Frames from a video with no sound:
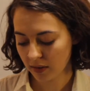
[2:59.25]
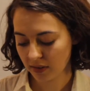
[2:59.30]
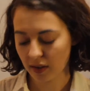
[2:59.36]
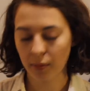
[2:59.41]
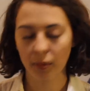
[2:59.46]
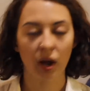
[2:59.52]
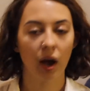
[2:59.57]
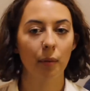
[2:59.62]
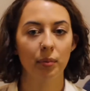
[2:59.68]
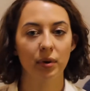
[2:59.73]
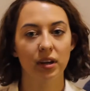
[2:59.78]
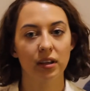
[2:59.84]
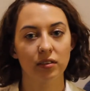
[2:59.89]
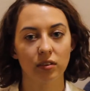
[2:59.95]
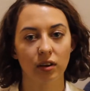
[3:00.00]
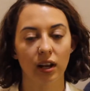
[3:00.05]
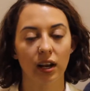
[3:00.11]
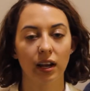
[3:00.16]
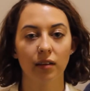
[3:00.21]
Some companies
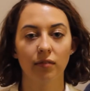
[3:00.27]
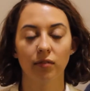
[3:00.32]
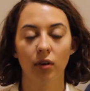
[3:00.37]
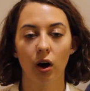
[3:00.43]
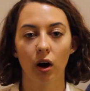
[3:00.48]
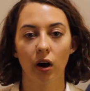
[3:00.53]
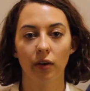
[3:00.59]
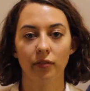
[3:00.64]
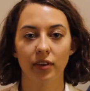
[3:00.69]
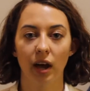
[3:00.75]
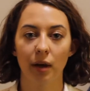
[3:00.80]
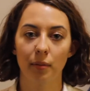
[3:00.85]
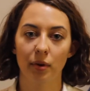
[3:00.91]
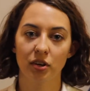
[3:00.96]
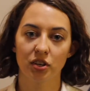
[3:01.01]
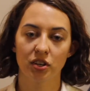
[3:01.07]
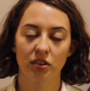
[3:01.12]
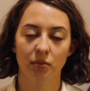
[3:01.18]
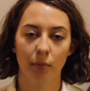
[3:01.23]
are getting involved. I
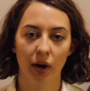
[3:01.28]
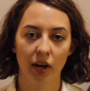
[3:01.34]
mentioned